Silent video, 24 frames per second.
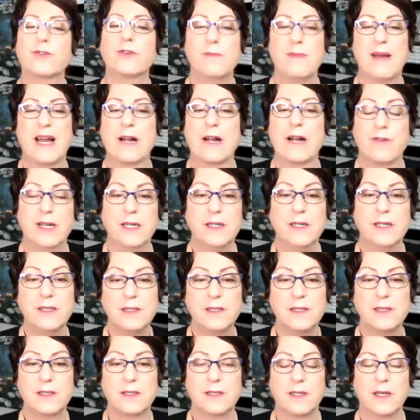
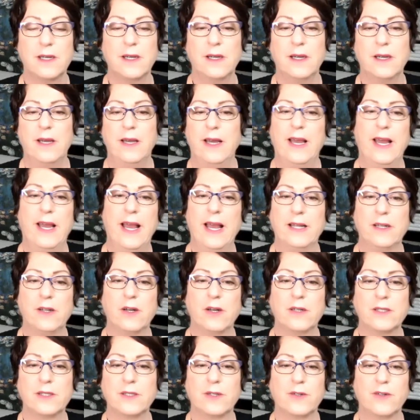barriers and
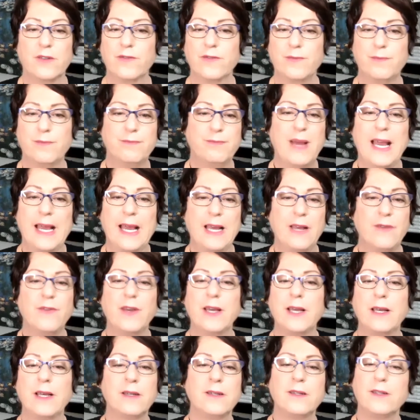are sort of
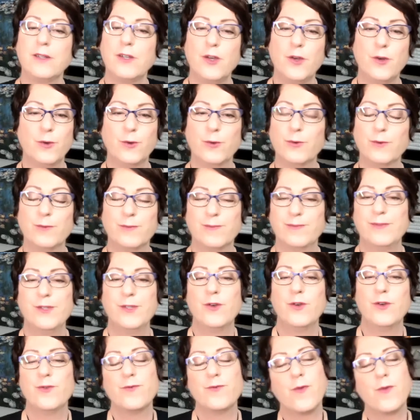paving
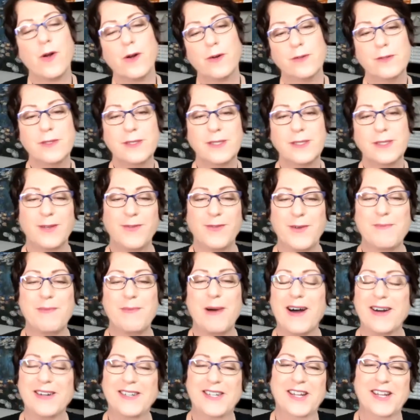new roads, if you
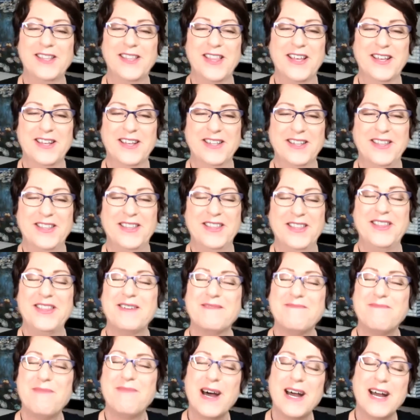pardon
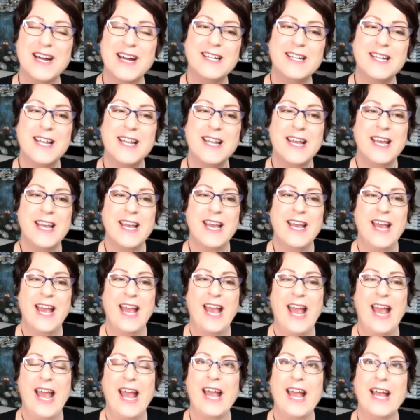the pun,
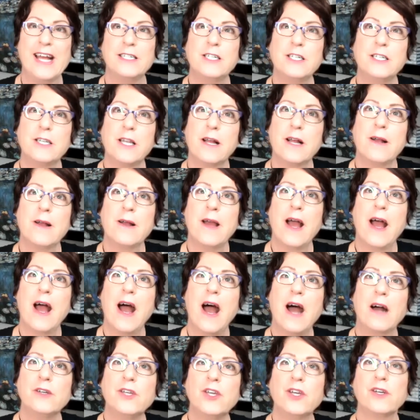and
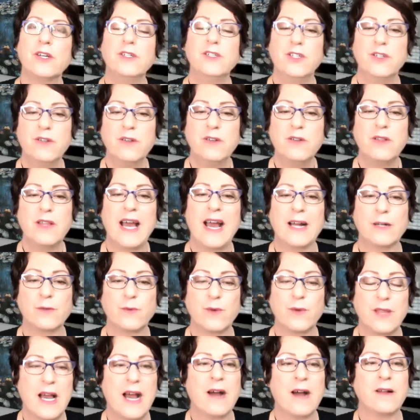how you can do that
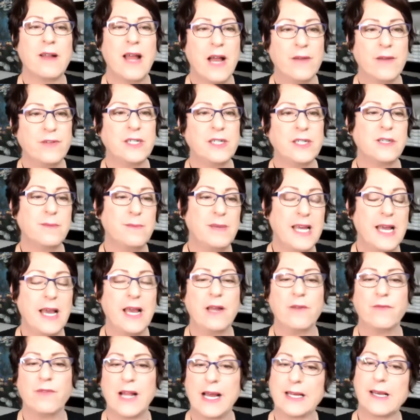without having to
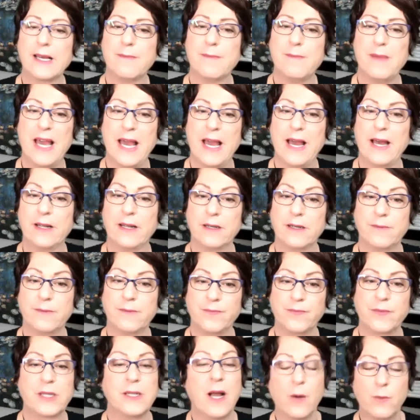behave like a man.
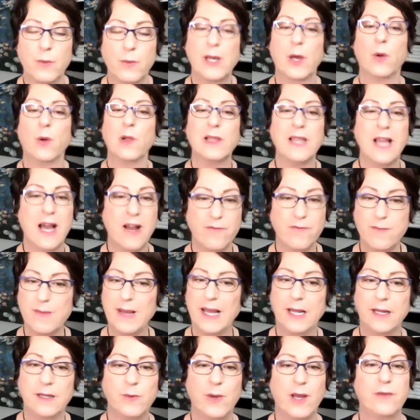Now, we all love
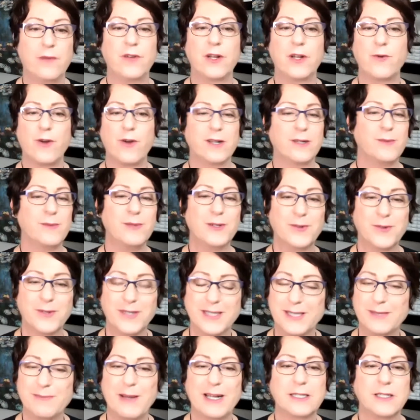men. We have incredible
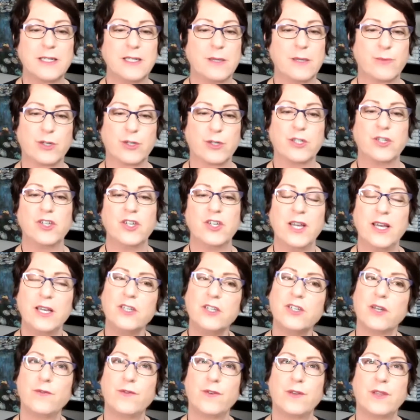respect and
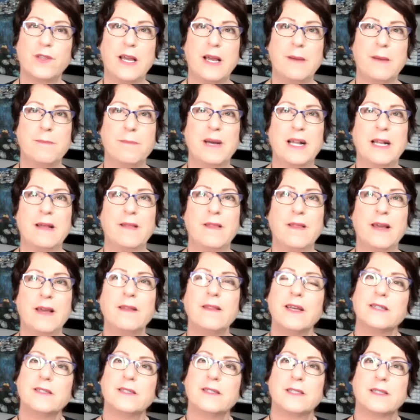appreciation for them, but I think
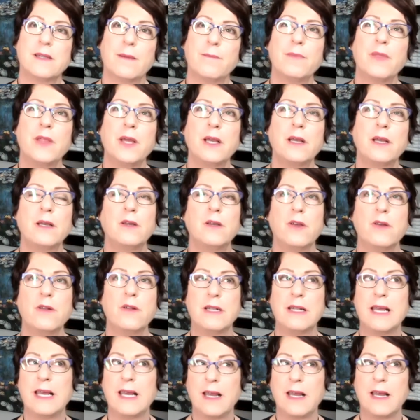there's something
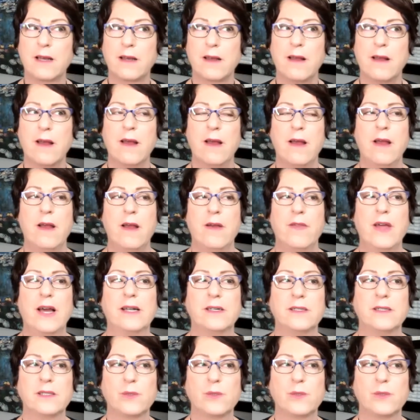unique that as